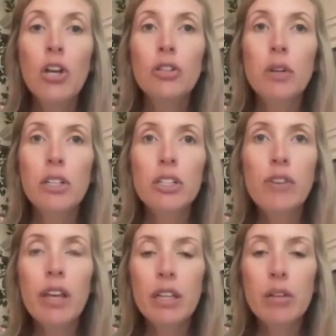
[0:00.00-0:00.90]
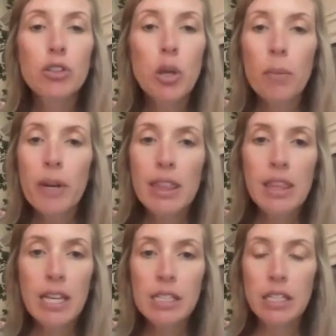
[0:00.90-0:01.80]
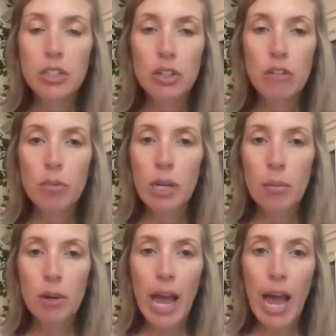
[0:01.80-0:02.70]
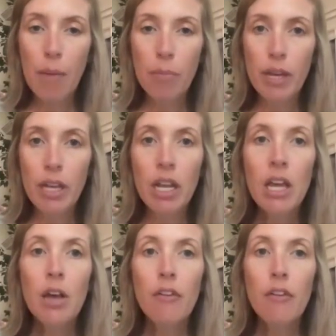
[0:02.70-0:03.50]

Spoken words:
So I just felt like there were so many things that should have been able to happen